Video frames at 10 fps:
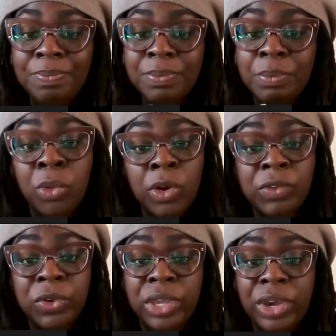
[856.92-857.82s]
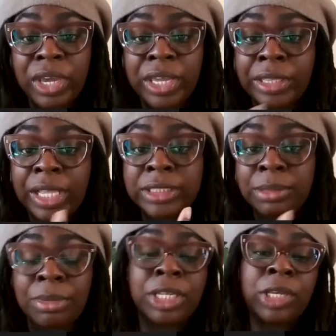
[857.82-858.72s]
more of your carrot, and that's a
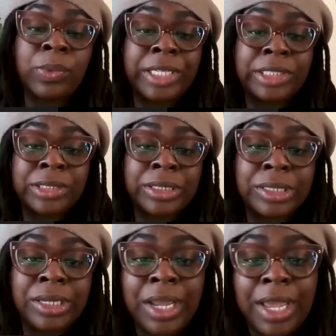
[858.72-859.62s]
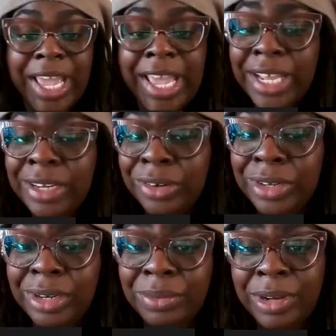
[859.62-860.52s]
money waster, and you're
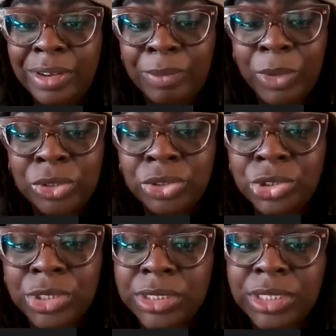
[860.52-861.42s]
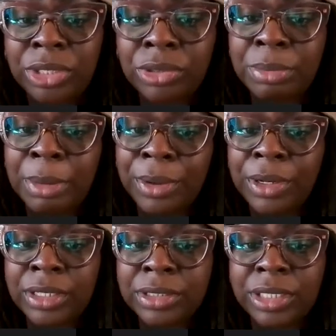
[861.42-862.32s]
getting rid of more nutrients that you could be
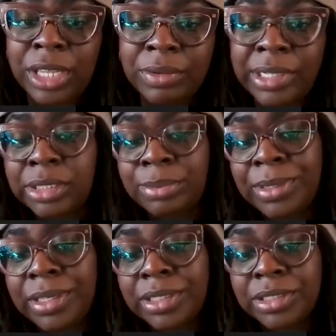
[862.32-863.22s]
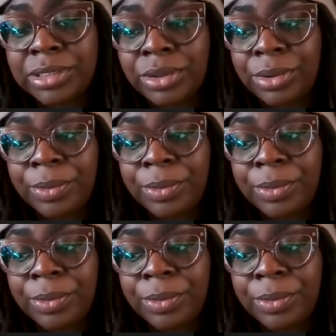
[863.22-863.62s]
putting into that recipe. So,